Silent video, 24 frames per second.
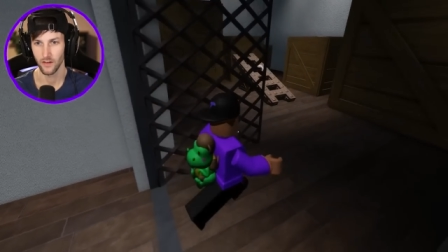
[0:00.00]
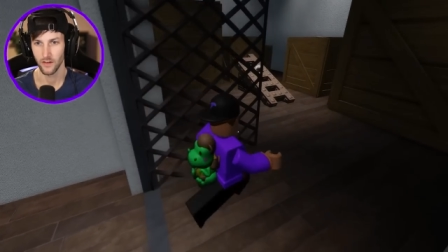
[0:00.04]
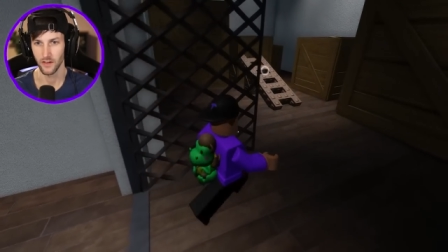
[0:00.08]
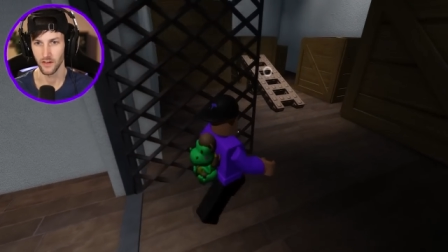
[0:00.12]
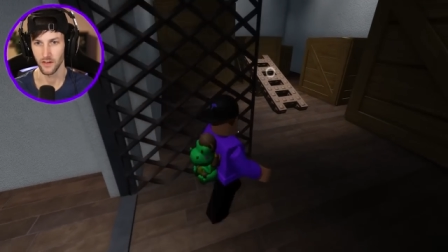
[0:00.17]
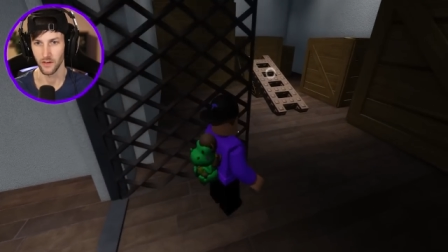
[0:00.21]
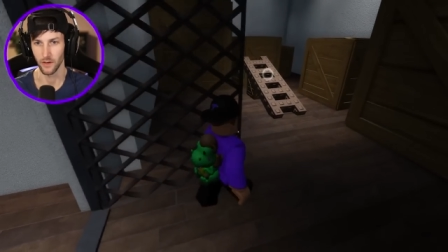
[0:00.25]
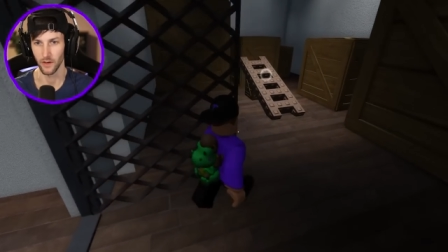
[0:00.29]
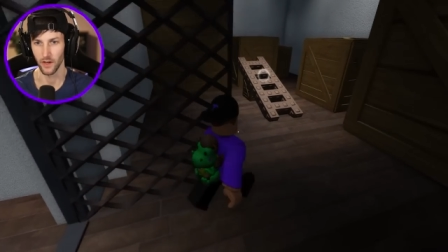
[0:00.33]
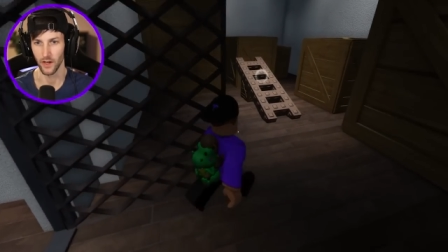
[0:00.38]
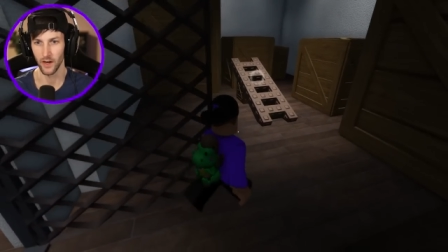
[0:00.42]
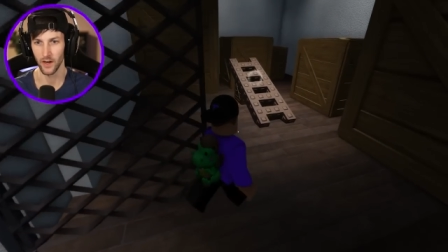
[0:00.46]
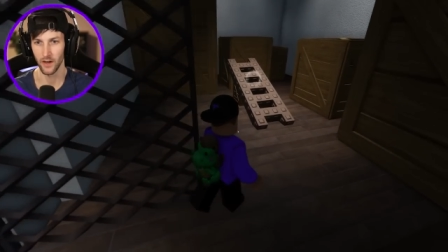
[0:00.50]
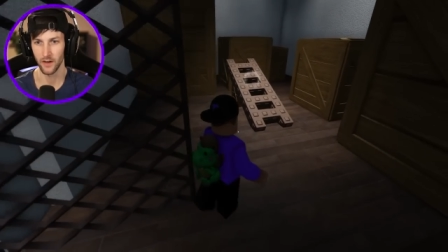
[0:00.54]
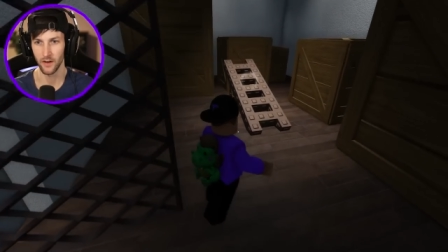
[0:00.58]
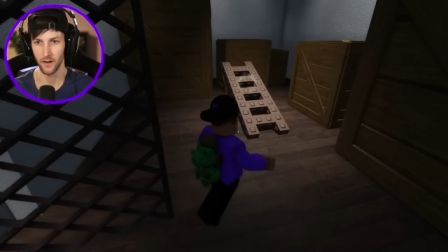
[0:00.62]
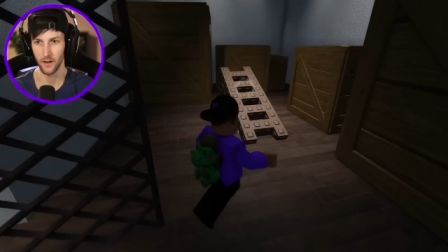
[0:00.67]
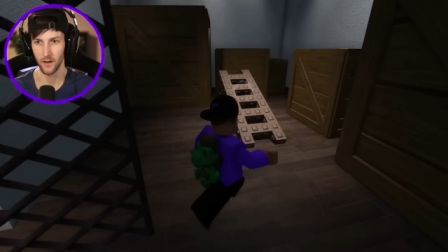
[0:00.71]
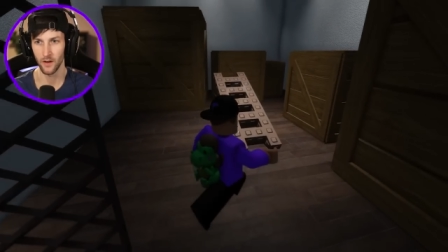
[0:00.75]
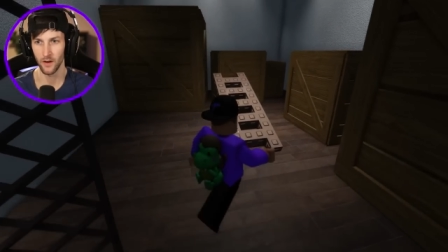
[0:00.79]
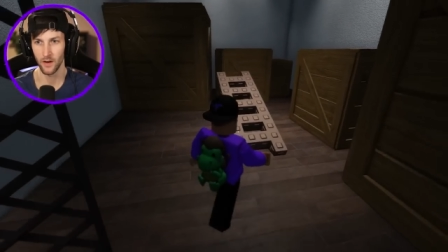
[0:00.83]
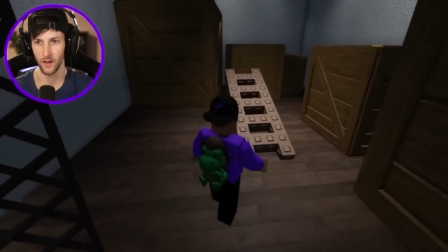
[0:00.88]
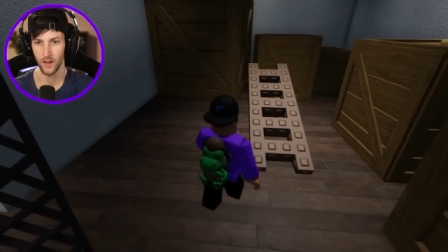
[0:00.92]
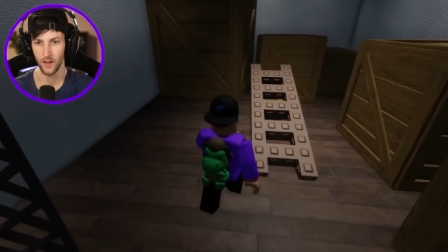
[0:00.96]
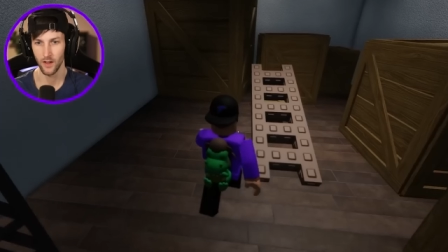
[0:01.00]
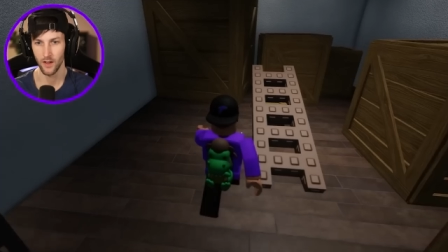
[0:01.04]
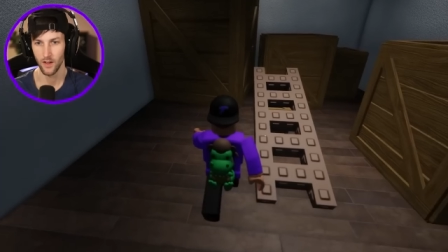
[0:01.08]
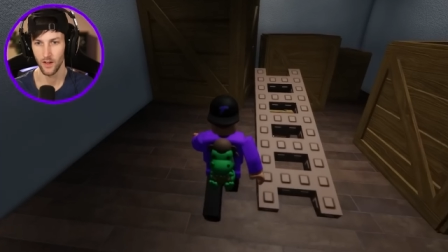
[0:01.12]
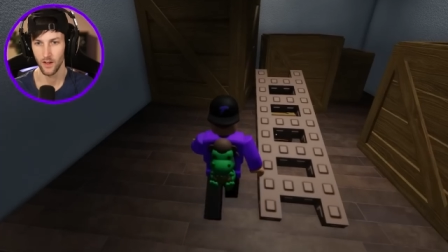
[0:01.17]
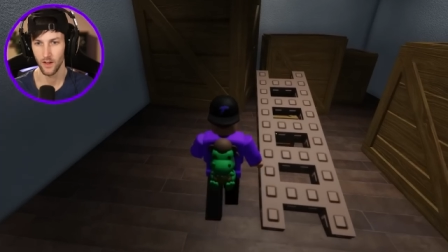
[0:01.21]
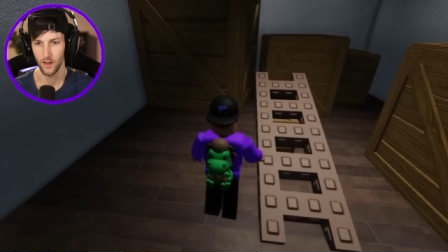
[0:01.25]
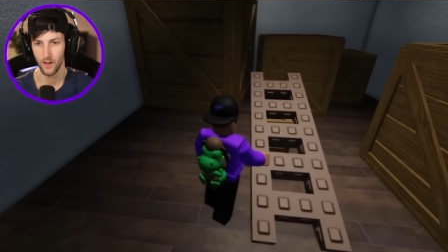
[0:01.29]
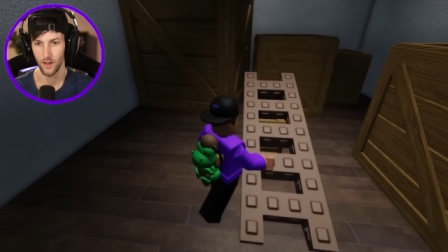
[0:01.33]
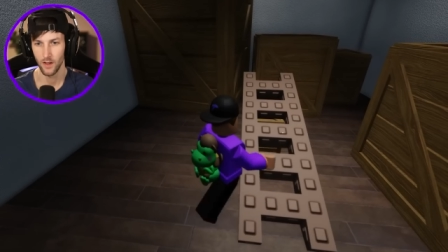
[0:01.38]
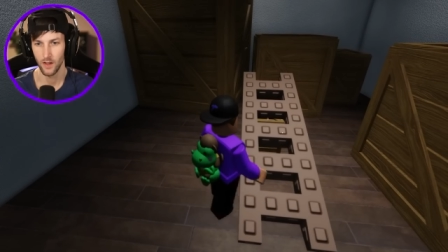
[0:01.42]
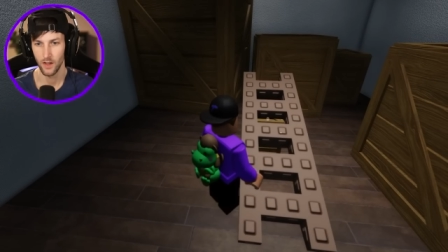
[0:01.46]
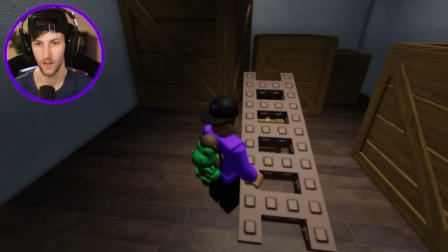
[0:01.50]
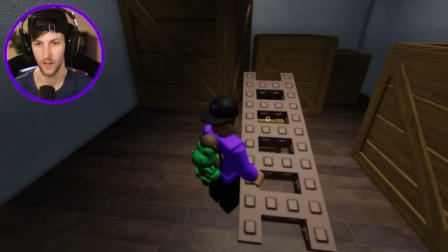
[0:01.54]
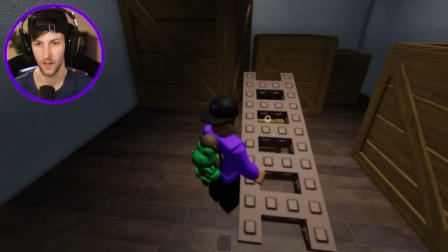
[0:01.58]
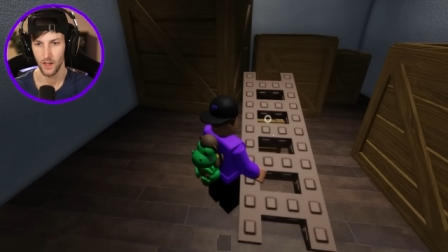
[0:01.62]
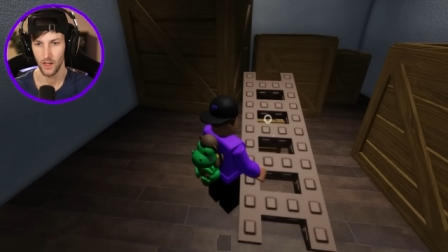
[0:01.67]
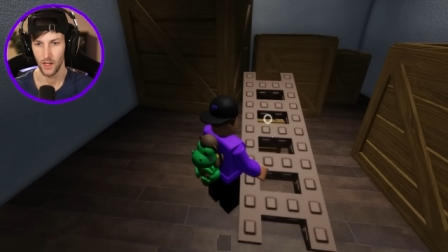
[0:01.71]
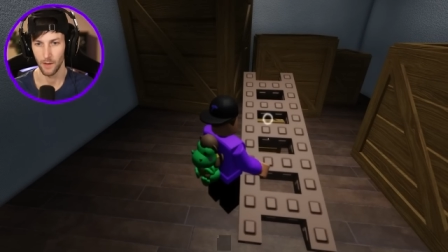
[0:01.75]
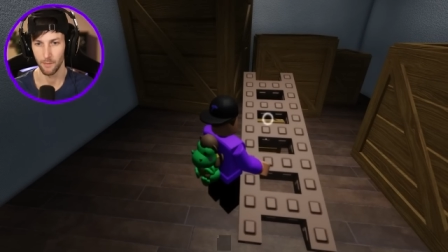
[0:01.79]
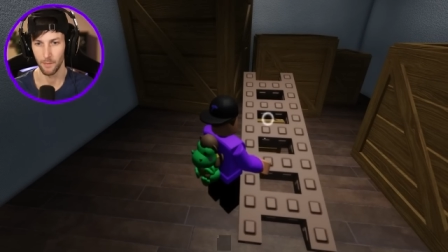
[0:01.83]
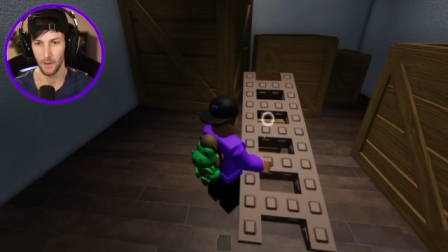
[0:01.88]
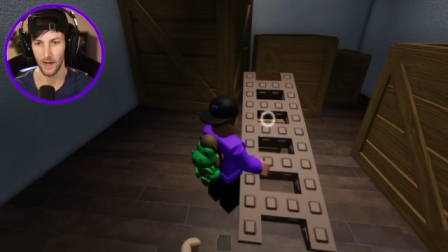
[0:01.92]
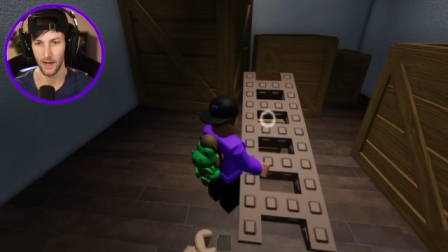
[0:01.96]
Did you get it, dude?
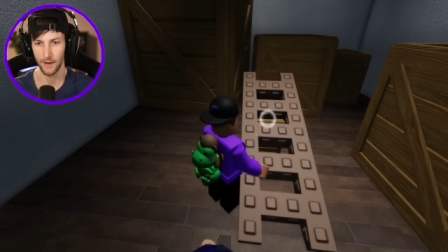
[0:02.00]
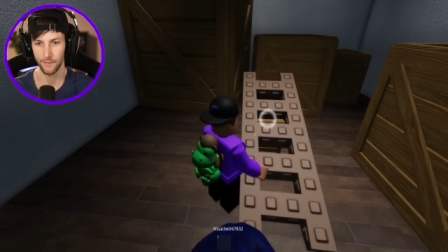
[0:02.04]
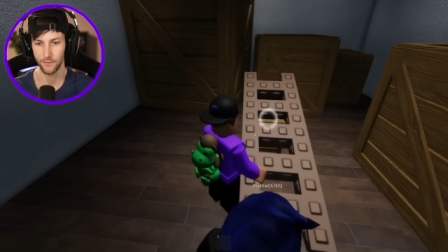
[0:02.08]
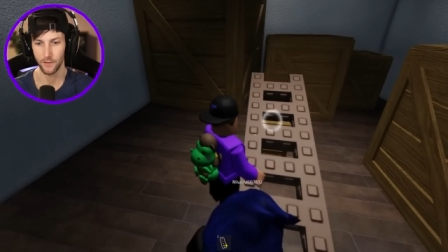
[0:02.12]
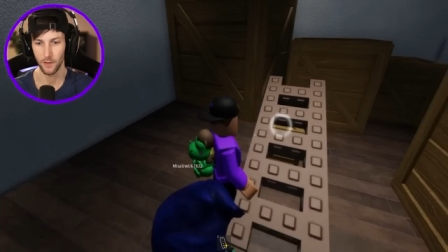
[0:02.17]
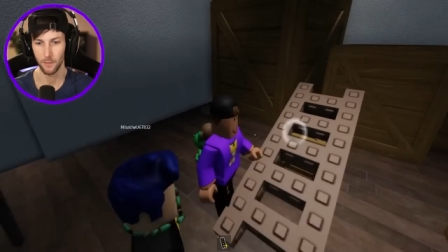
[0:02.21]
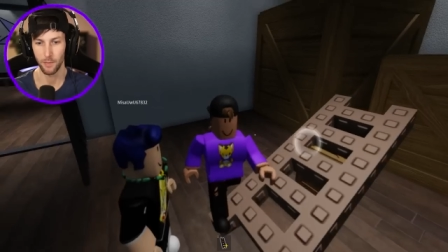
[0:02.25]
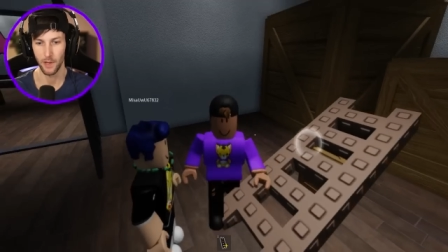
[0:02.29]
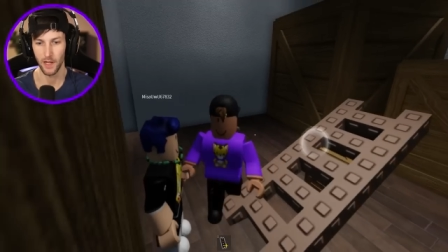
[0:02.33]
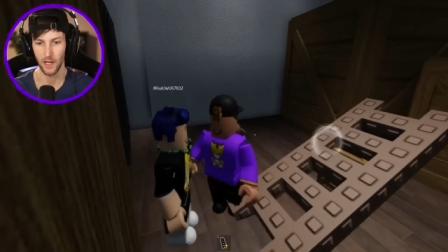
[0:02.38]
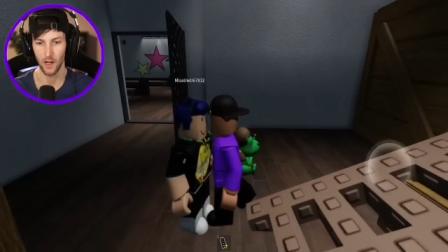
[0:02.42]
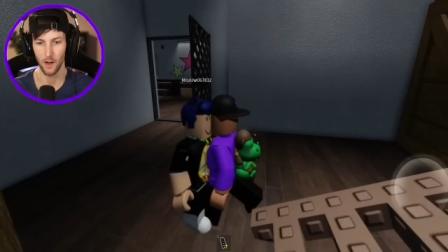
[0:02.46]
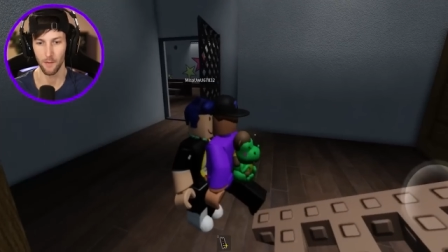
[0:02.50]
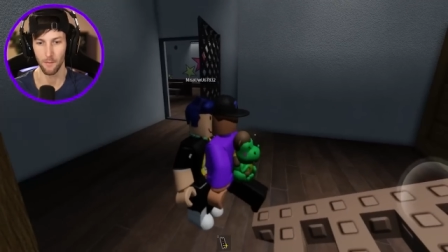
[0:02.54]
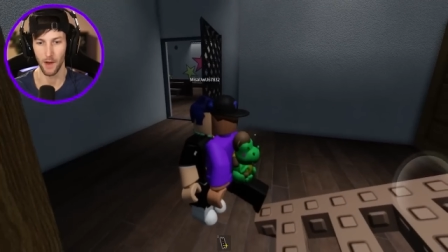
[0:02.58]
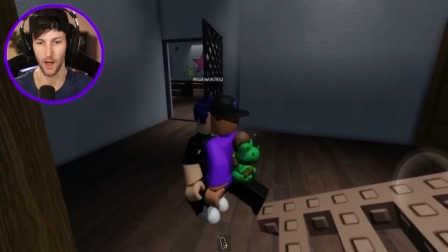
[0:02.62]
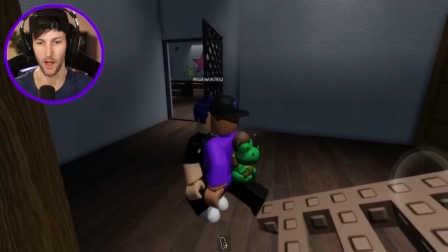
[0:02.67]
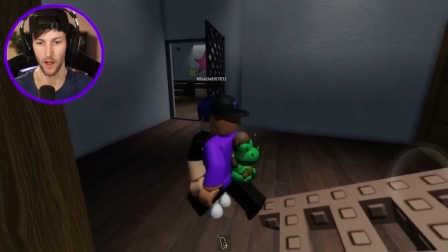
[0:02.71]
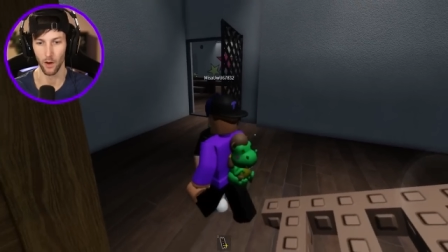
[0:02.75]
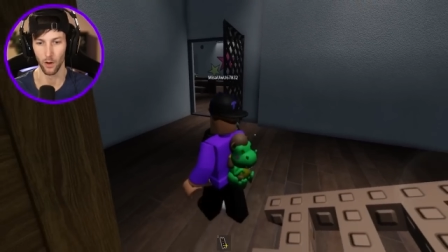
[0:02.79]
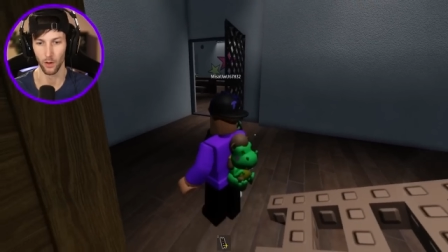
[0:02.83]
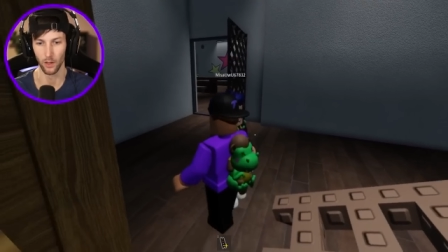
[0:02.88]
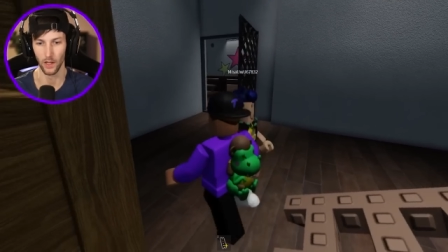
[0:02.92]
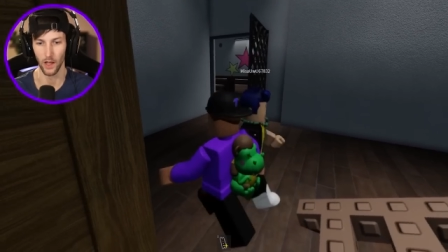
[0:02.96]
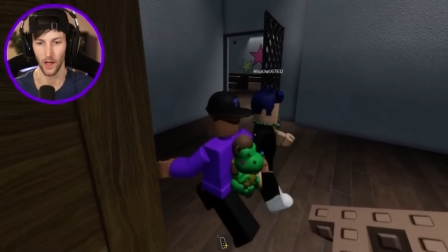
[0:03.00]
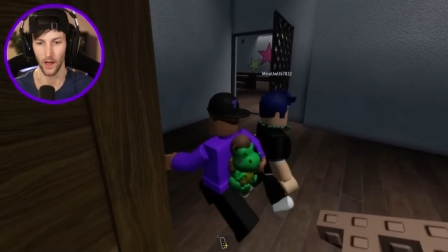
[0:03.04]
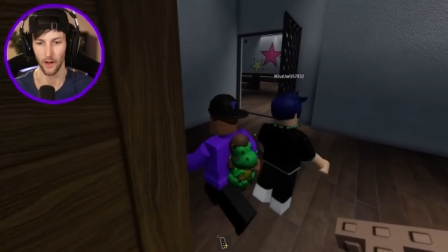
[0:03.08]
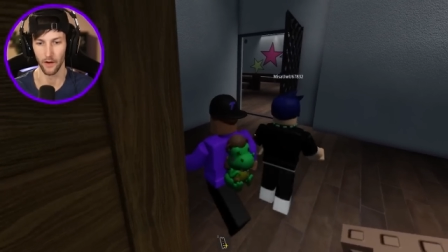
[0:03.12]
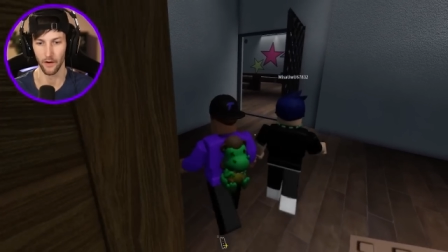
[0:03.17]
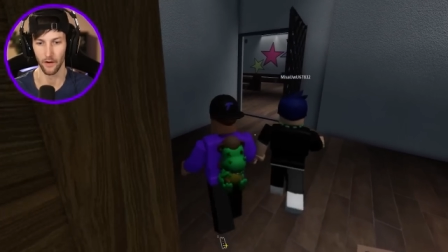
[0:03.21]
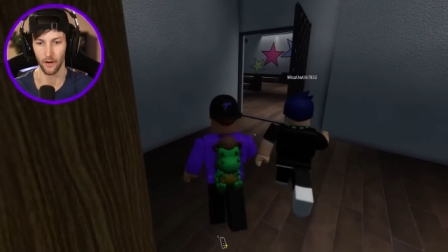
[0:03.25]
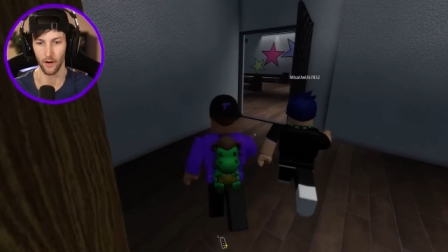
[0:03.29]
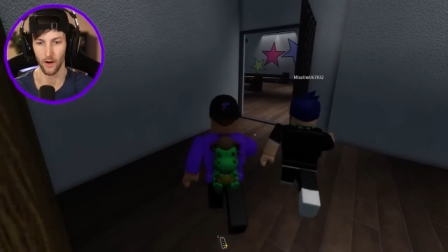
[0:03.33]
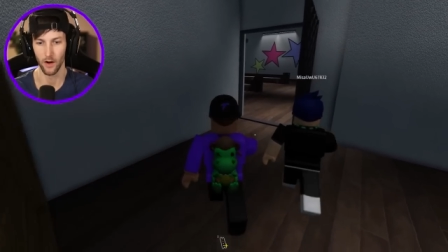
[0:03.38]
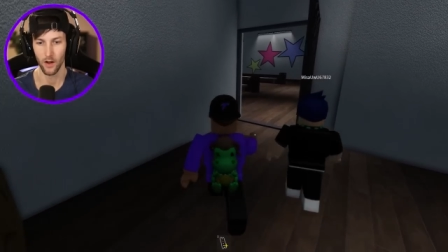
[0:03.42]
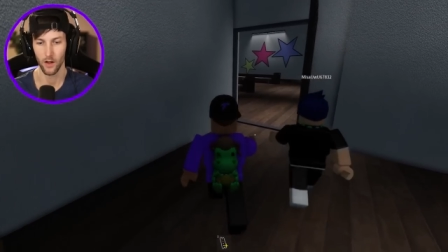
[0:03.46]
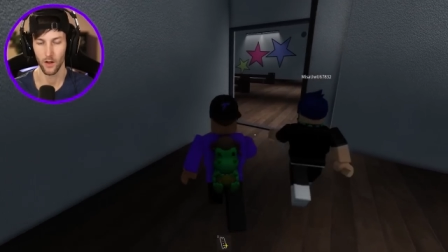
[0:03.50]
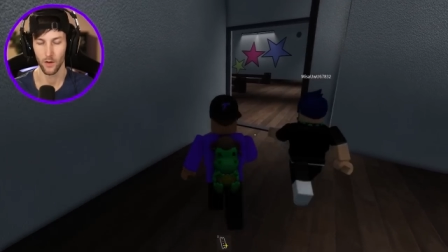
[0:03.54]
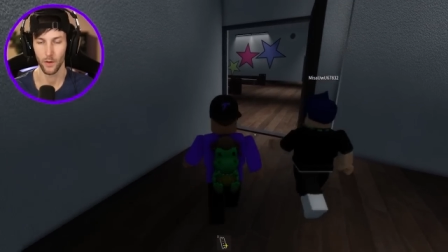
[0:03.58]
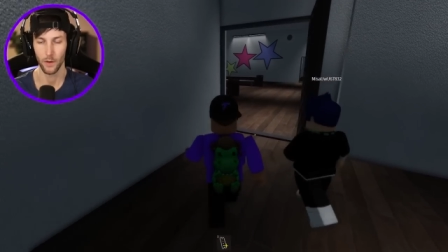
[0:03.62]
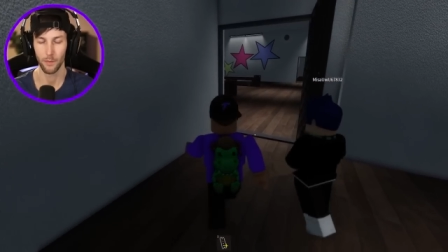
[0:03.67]
I might have to pick up my own ladder.